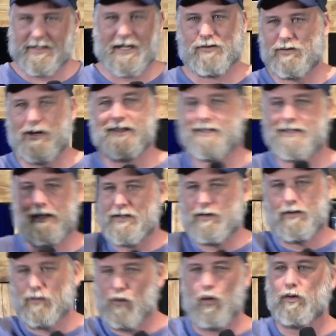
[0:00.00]
had transcendent
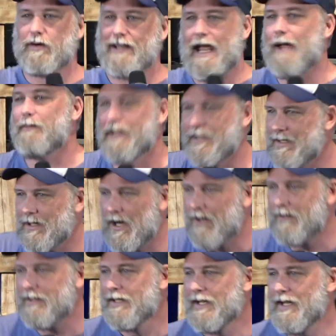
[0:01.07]
glory happening, you know?
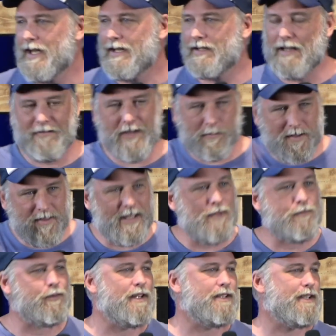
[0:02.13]
And I love that we're there
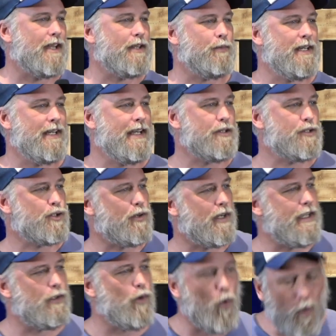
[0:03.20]
for each other when it gets
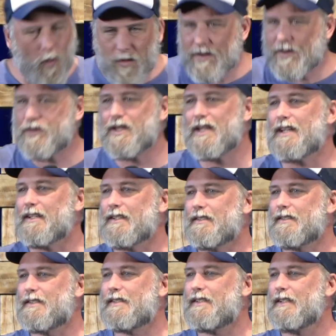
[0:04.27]
tricky and all the
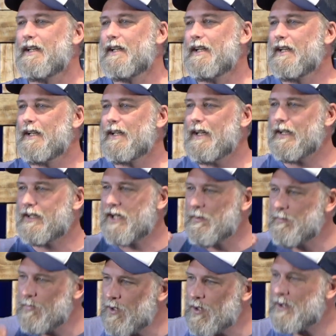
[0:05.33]
things.
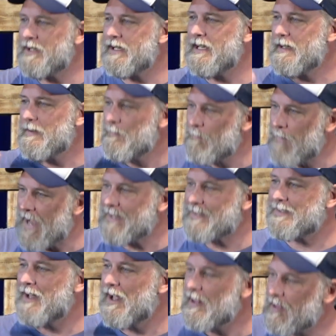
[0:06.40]
Community
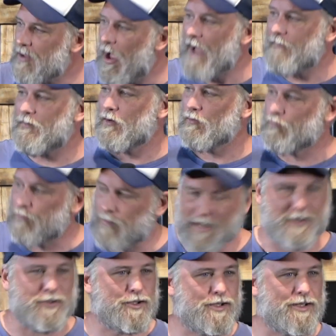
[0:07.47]
makes life
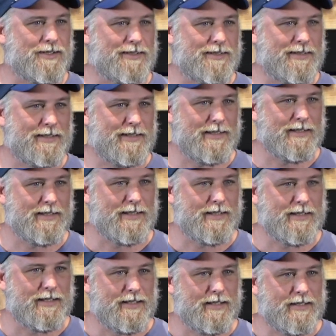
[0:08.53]
rich.
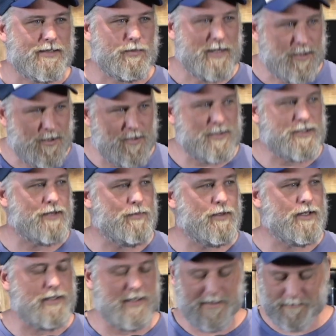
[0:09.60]
So we choose
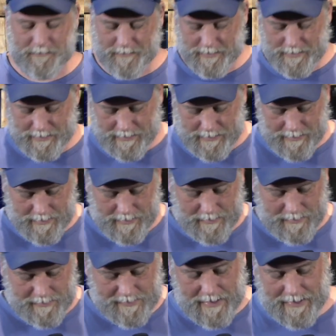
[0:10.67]
community.
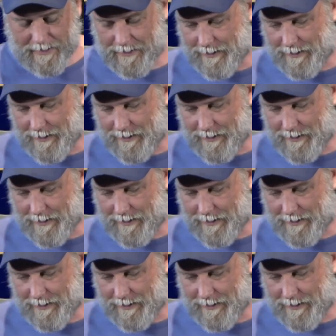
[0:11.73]
Second